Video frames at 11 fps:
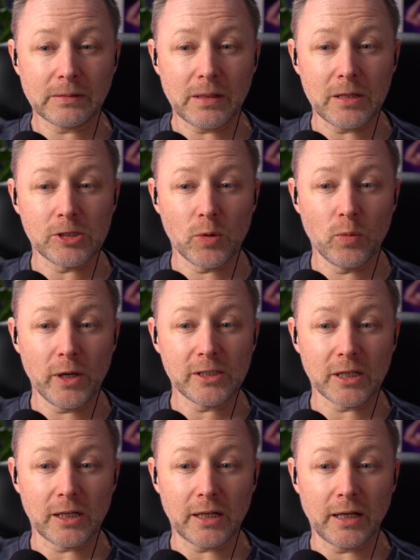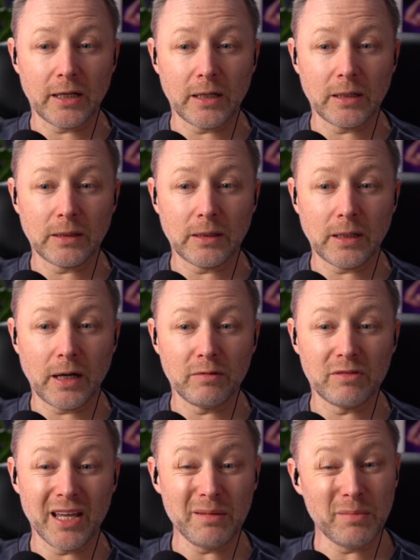in some ways I have
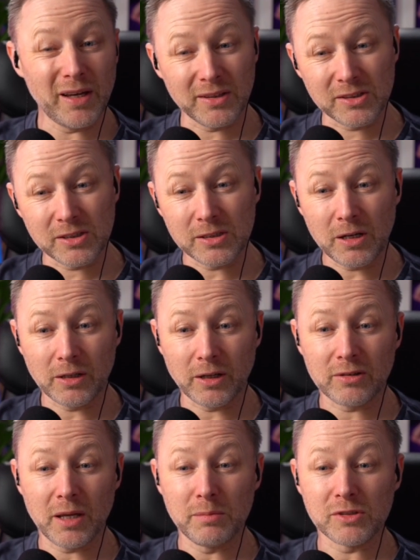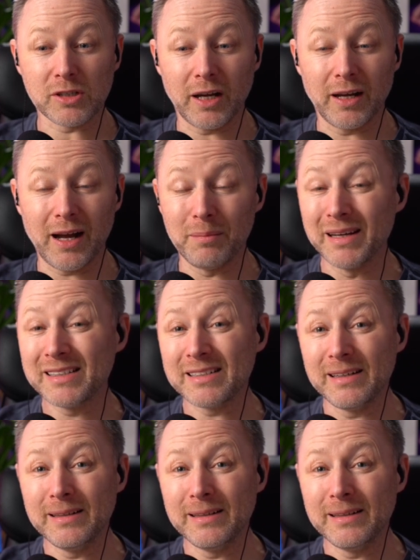nightmares, other times I miss it.